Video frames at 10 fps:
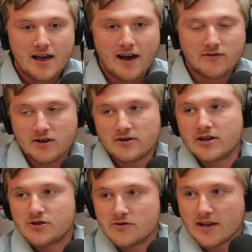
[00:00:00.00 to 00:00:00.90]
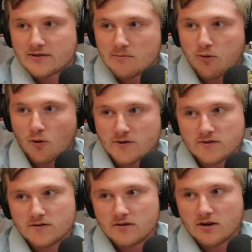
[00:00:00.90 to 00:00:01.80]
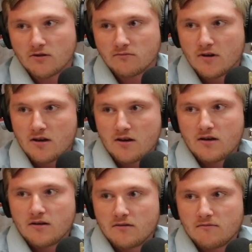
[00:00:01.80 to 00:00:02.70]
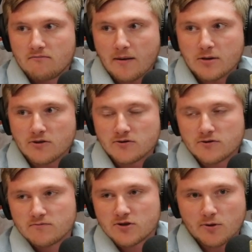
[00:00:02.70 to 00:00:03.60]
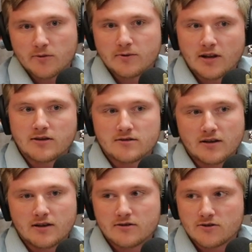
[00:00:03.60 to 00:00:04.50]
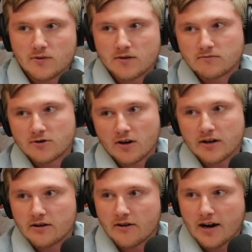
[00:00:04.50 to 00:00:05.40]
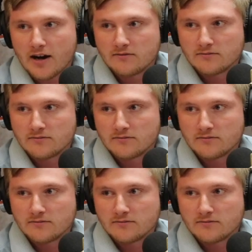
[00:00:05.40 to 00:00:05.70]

have another issue that supports, maybe those suburban legislators who are targeted right now?